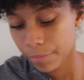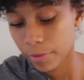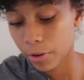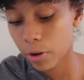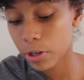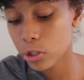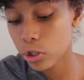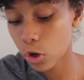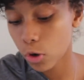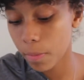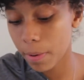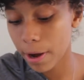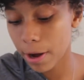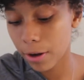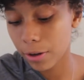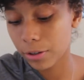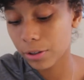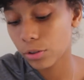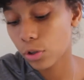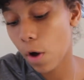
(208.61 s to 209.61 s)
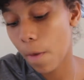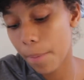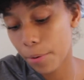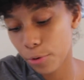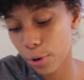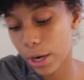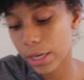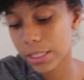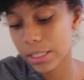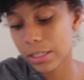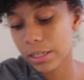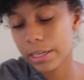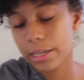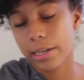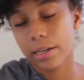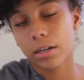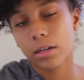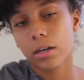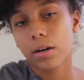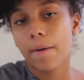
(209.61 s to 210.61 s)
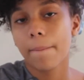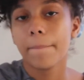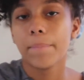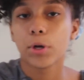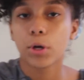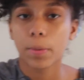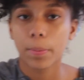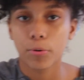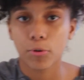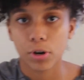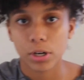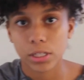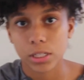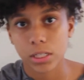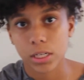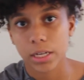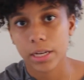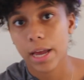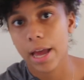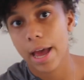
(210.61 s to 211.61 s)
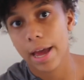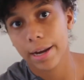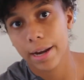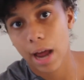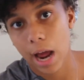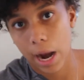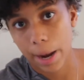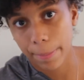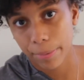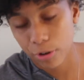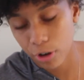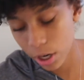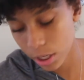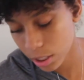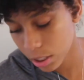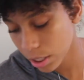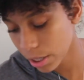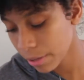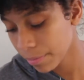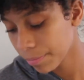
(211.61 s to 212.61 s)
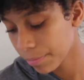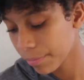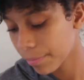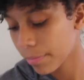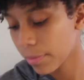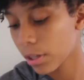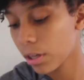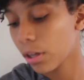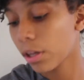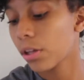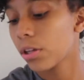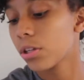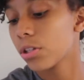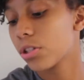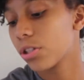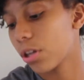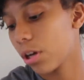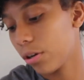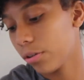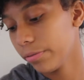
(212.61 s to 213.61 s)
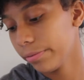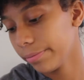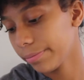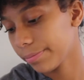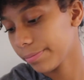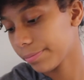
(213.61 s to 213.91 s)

going to talk about low porosity, middle porosity, and high porosity. So